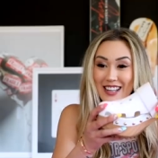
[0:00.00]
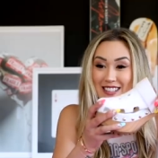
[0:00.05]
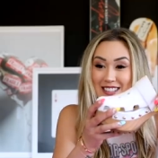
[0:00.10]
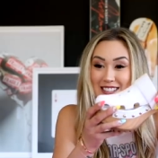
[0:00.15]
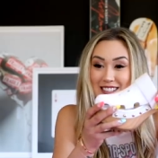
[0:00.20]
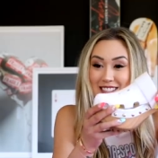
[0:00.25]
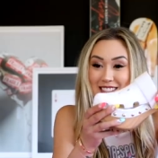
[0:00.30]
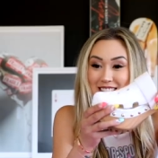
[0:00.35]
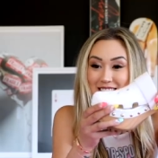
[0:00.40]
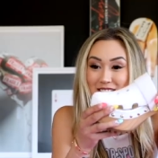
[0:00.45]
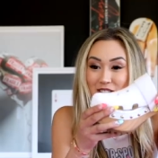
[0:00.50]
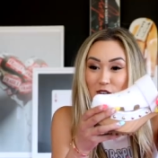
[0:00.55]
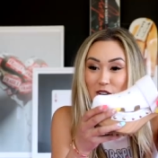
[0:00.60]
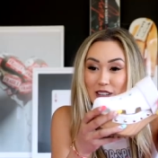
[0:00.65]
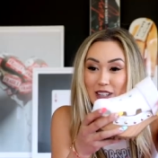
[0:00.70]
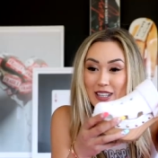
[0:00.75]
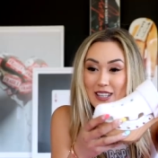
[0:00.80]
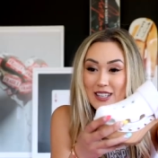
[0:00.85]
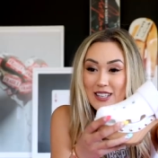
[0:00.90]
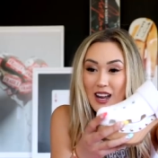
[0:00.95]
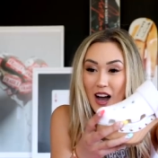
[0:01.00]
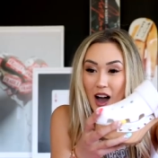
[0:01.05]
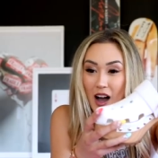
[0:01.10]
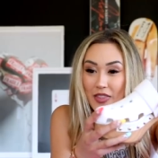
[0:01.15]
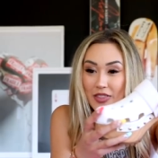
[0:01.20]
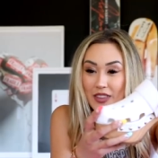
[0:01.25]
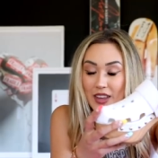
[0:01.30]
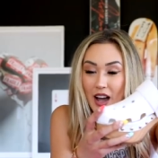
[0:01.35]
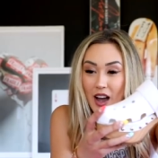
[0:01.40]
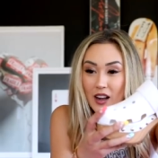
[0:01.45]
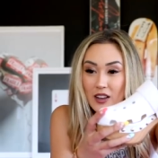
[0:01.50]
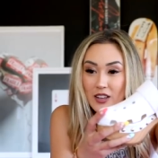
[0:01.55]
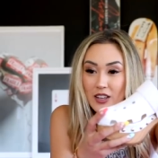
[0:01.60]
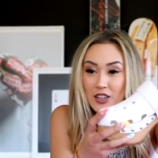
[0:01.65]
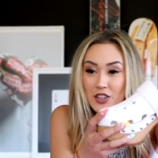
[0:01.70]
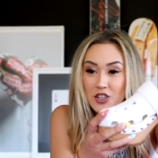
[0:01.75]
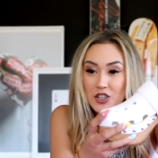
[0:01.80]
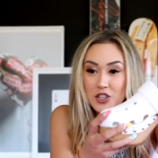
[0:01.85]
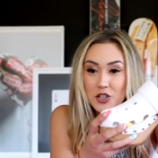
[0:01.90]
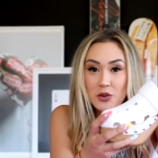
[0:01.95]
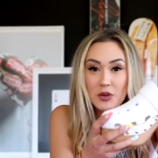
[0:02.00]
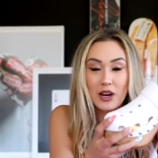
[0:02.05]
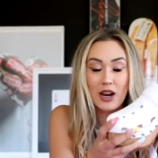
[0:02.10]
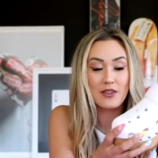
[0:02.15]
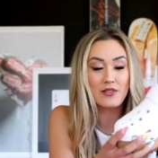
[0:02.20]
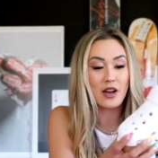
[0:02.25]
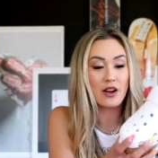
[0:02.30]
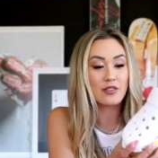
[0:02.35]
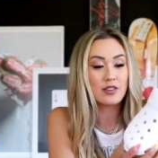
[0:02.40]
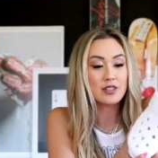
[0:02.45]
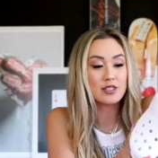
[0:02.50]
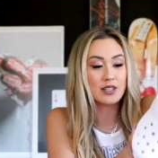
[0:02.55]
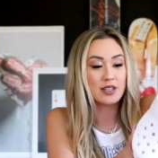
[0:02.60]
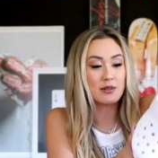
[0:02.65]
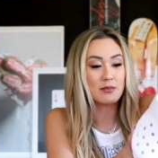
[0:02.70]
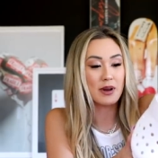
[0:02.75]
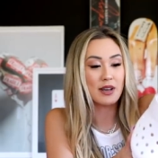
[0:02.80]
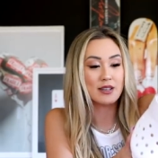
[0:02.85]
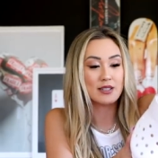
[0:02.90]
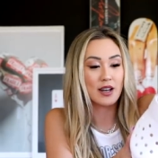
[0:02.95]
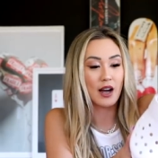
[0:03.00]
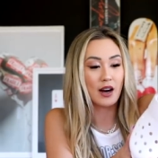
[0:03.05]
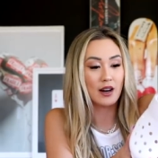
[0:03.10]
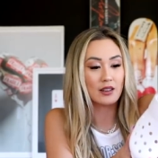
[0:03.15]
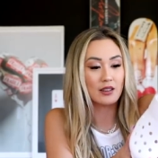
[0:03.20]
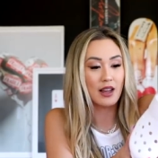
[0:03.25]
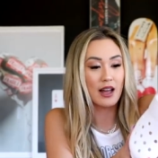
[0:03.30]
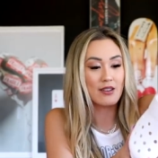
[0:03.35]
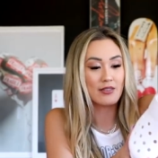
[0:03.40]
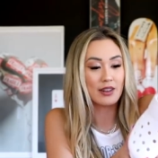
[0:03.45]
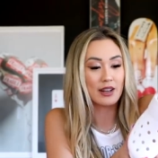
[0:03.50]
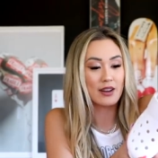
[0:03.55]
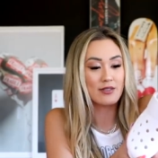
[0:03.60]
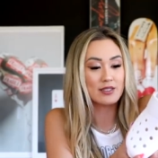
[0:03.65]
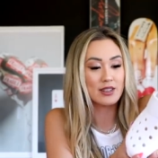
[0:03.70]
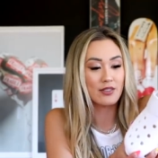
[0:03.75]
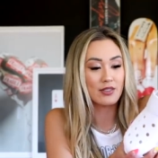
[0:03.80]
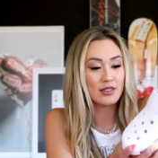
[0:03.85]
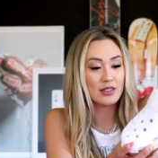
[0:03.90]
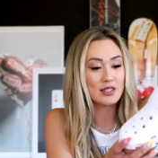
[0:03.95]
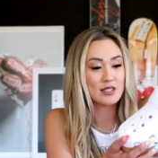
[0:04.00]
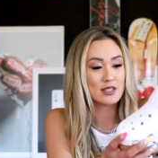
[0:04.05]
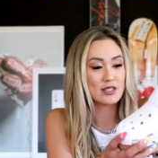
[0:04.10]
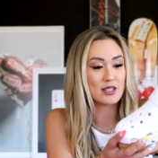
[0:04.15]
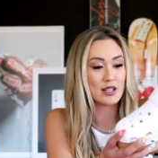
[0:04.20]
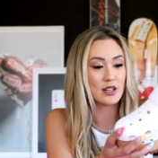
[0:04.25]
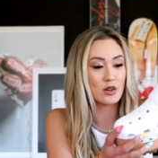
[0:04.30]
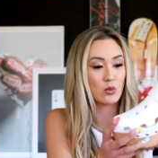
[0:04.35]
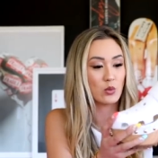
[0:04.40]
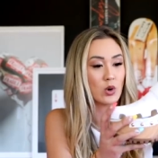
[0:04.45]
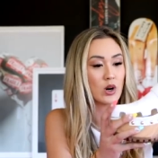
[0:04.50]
That's really not the ugliest shoe that I've ever seen in my entire life. Like, I've definitely seen